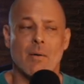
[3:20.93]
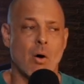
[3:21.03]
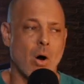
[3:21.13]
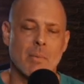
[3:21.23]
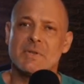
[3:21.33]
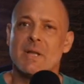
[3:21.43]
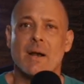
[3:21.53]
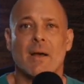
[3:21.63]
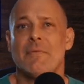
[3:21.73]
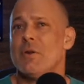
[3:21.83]

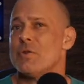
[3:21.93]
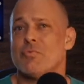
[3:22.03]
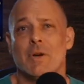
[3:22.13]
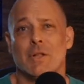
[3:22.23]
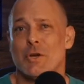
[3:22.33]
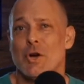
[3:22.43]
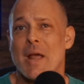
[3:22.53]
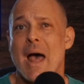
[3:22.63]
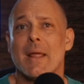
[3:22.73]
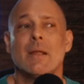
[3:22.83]
Armstead, I feel, is really good
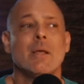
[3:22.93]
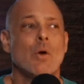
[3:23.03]
at it.